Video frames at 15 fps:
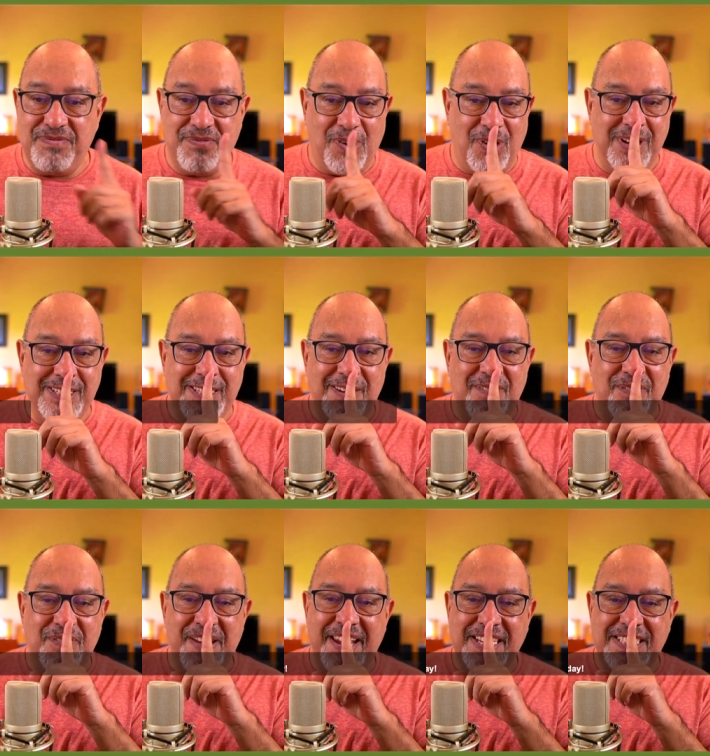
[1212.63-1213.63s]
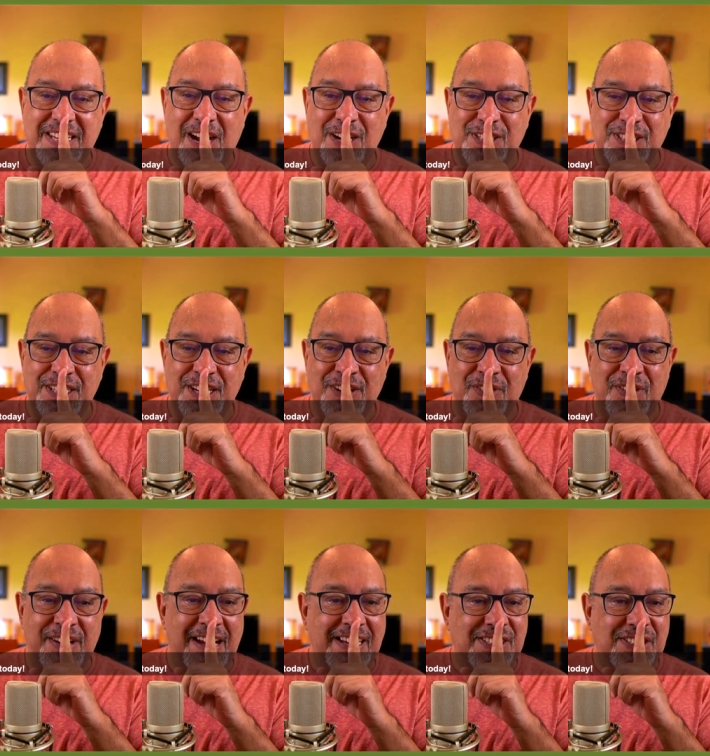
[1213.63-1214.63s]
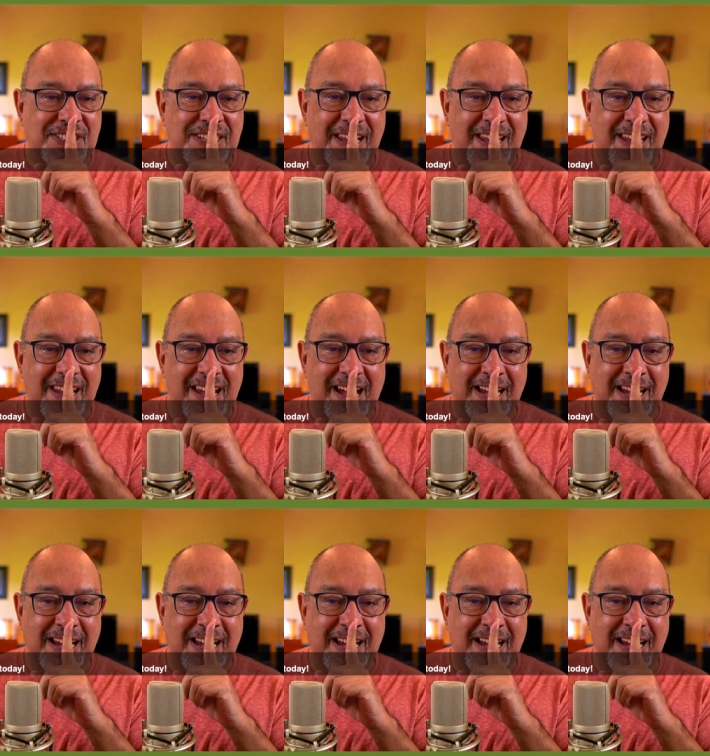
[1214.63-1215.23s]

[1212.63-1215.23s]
voice and face are synchronized today.